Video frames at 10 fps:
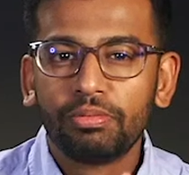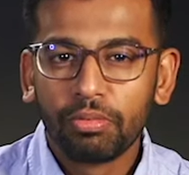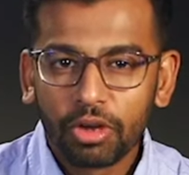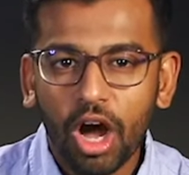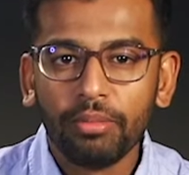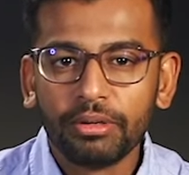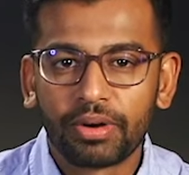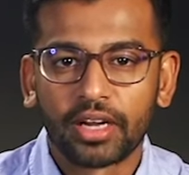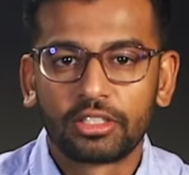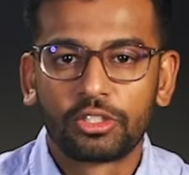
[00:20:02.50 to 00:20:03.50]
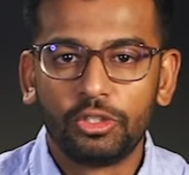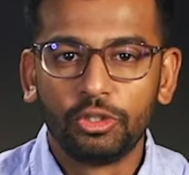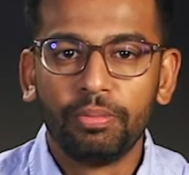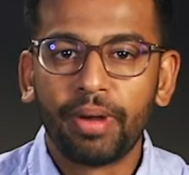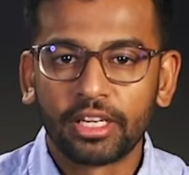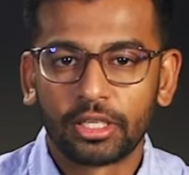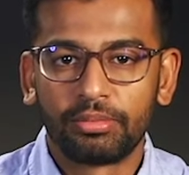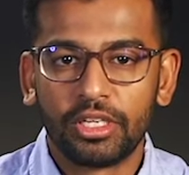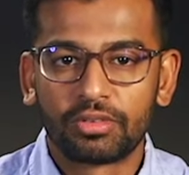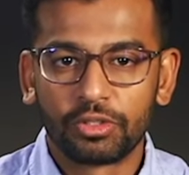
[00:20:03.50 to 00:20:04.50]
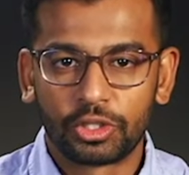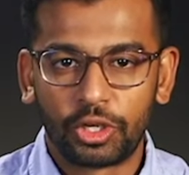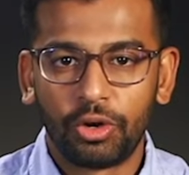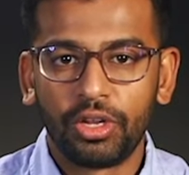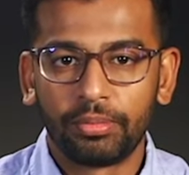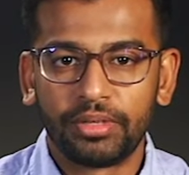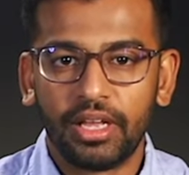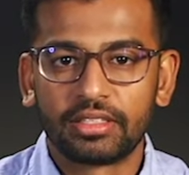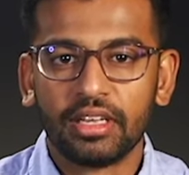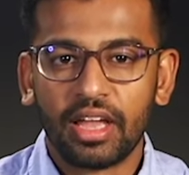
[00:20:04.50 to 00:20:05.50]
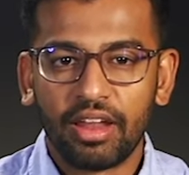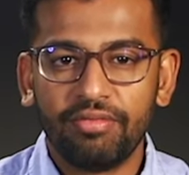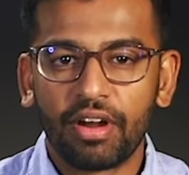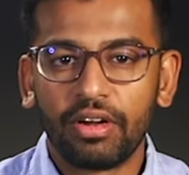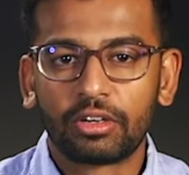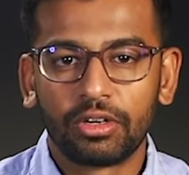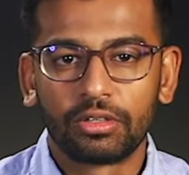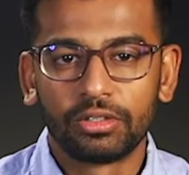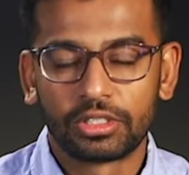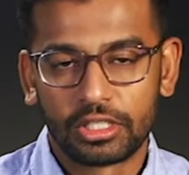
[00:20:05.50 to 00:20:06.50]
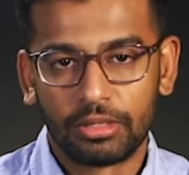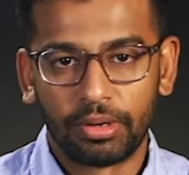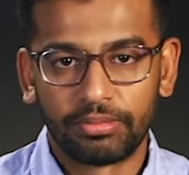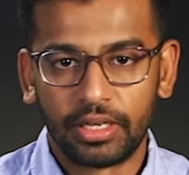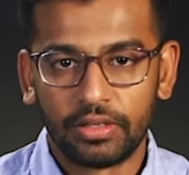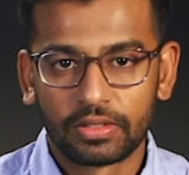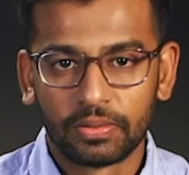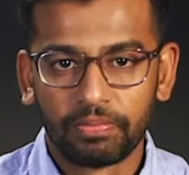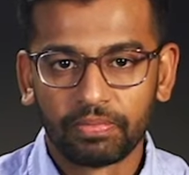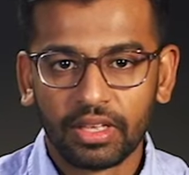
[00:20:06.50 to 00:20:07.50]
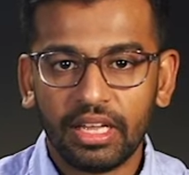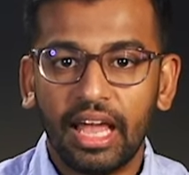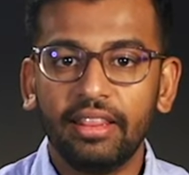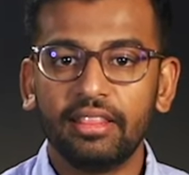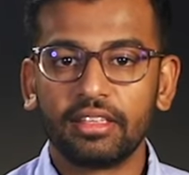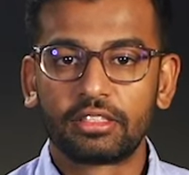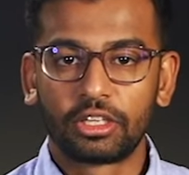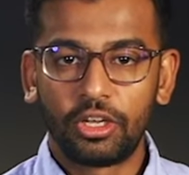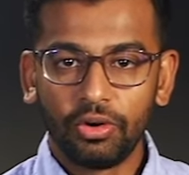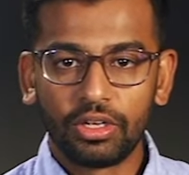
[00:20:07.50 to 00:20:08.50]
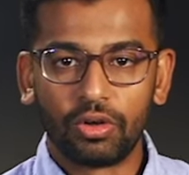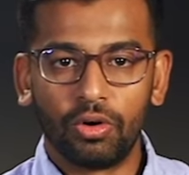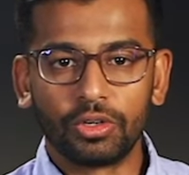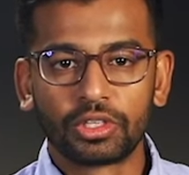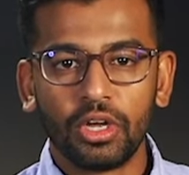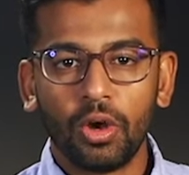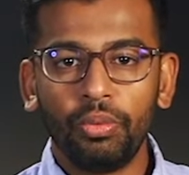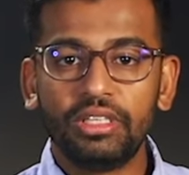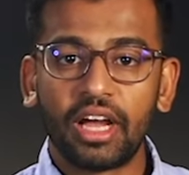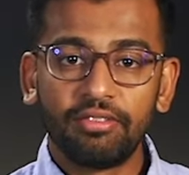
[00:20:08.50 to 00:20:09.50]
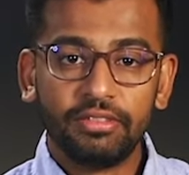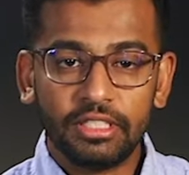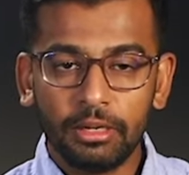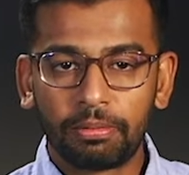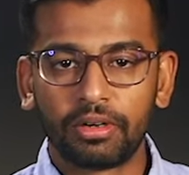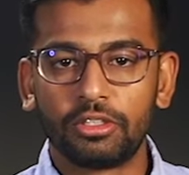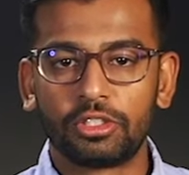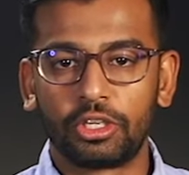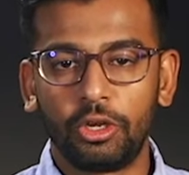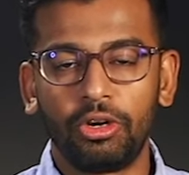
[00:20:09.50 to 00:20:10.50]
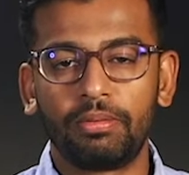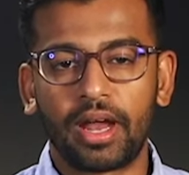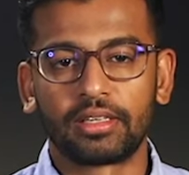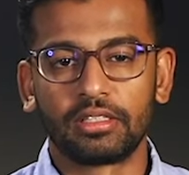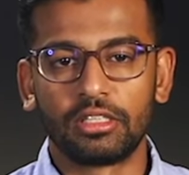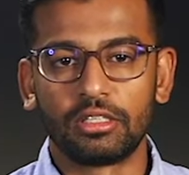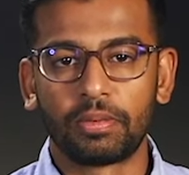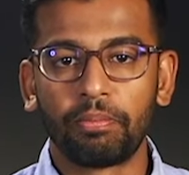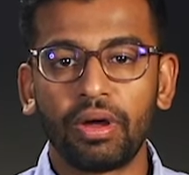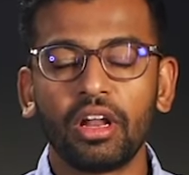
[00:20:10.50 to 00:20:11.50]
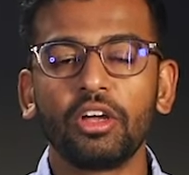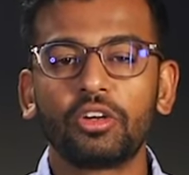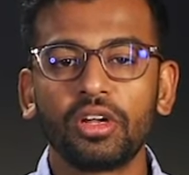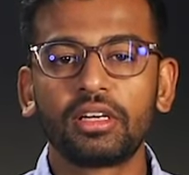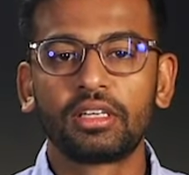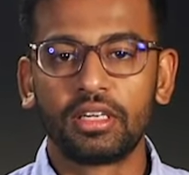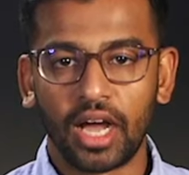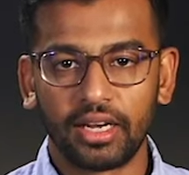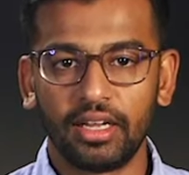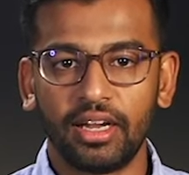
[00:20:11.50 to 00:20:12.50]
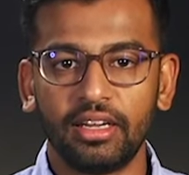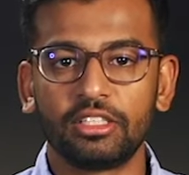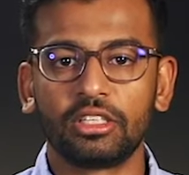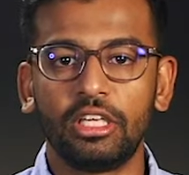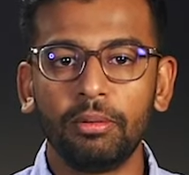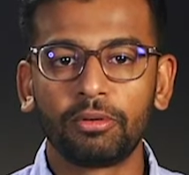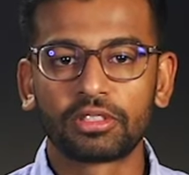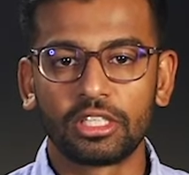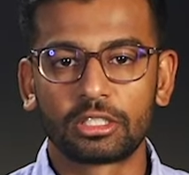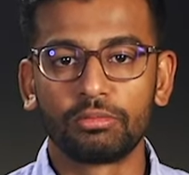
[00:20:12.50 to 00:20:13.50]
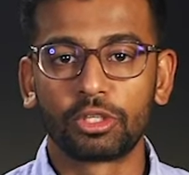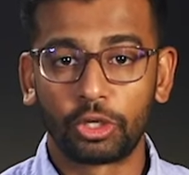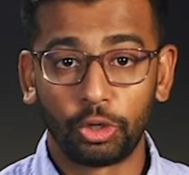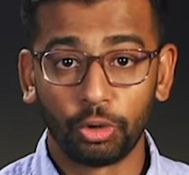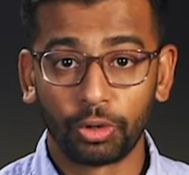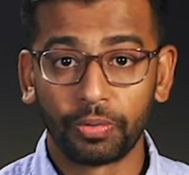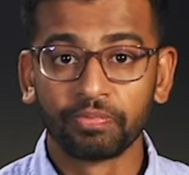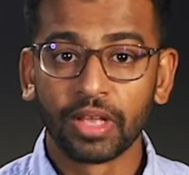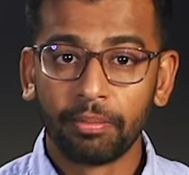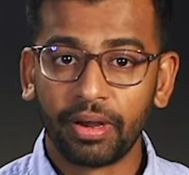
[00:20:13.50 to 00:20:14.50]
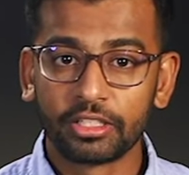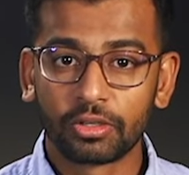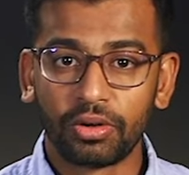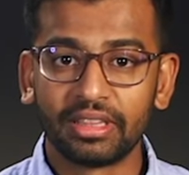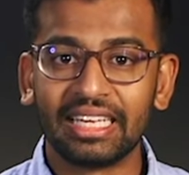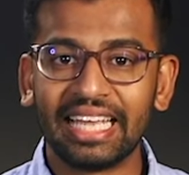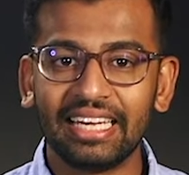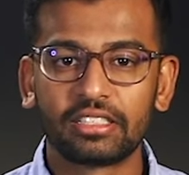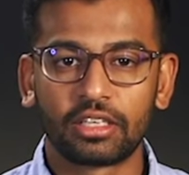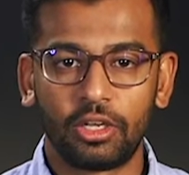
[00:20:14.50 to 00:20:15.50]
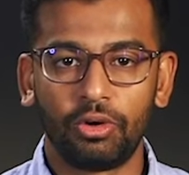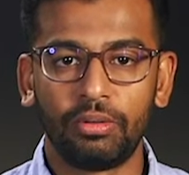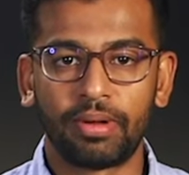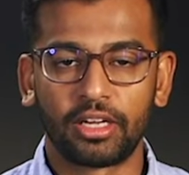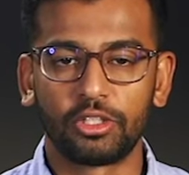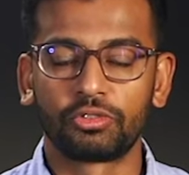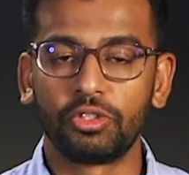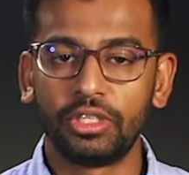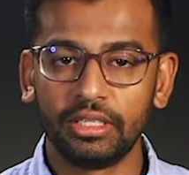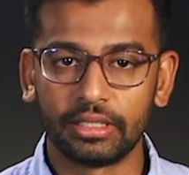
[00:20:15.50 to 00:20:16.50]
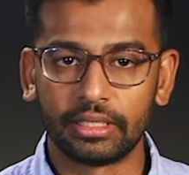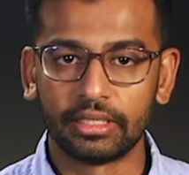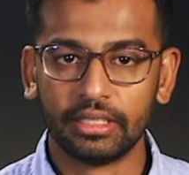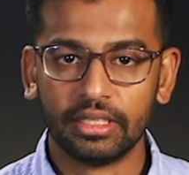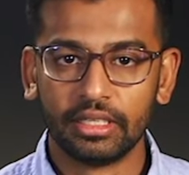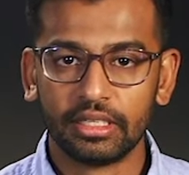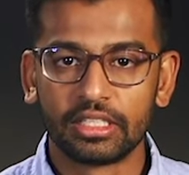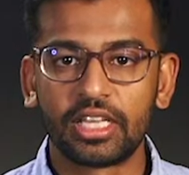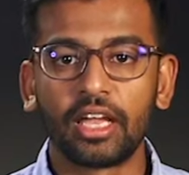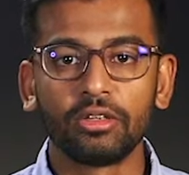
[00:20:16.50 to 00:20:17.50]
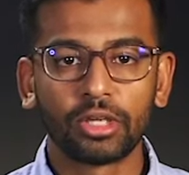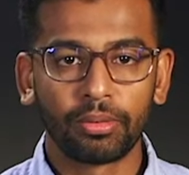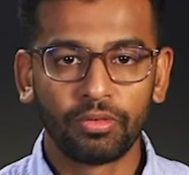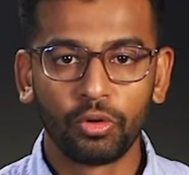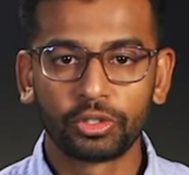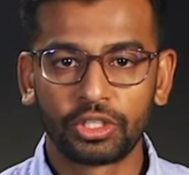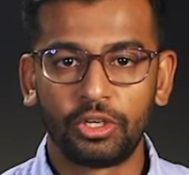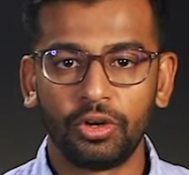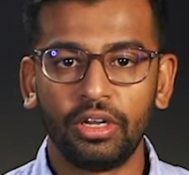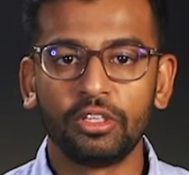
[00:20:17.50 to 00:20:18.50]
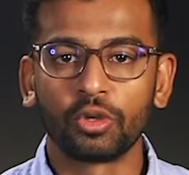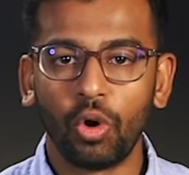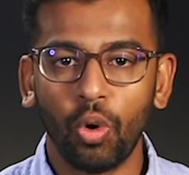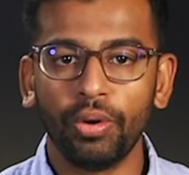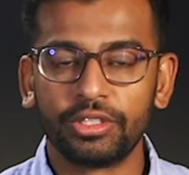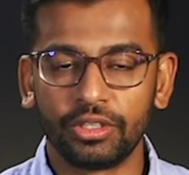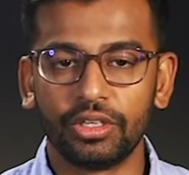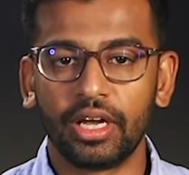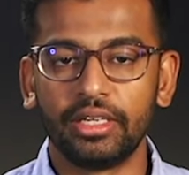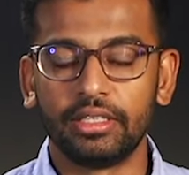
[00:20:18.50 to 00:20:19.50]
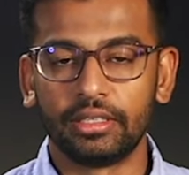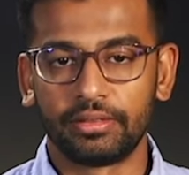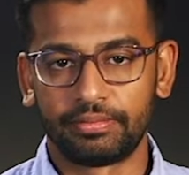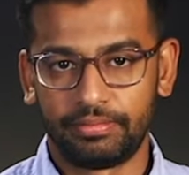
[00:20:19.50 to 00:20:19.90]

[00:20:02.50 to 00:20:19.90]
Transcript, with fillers: it's common practice to do batch updates for security updates and very critical system updates. In the security course, we dive deeper into security practices, but a good guideline is to keep your system secure by installing the latest security patches routinely. Staying on top of your security is always a good idea.